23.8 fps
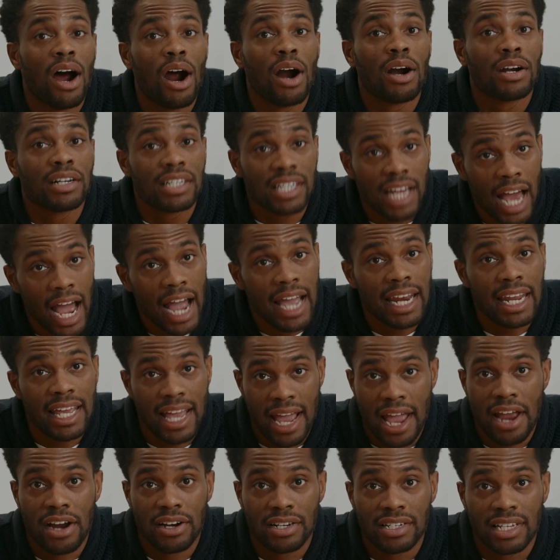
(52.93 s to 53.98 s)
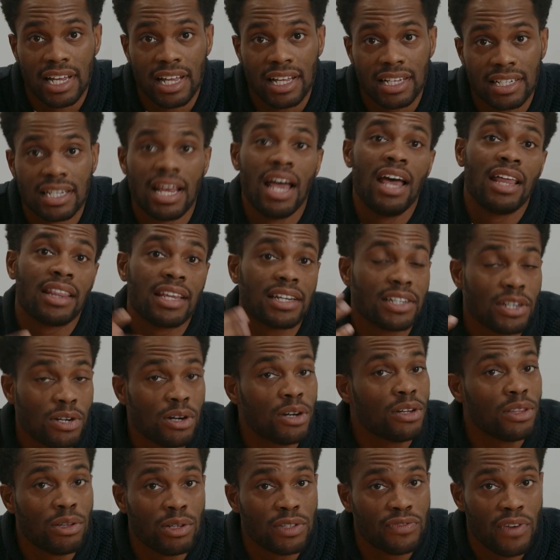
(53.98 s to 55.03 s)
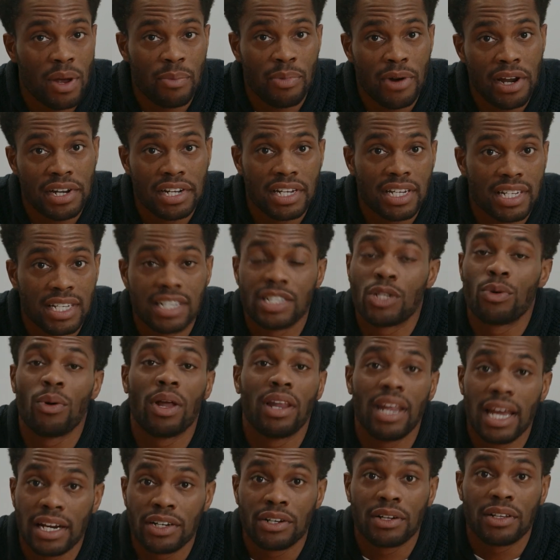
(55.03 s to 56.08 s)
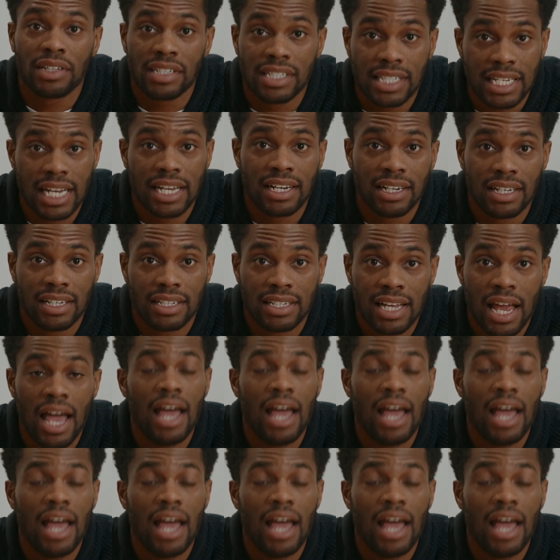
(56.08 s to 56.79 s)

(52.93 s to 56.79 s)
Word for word: are tiny hair cells that turn those vibrations into electrical signals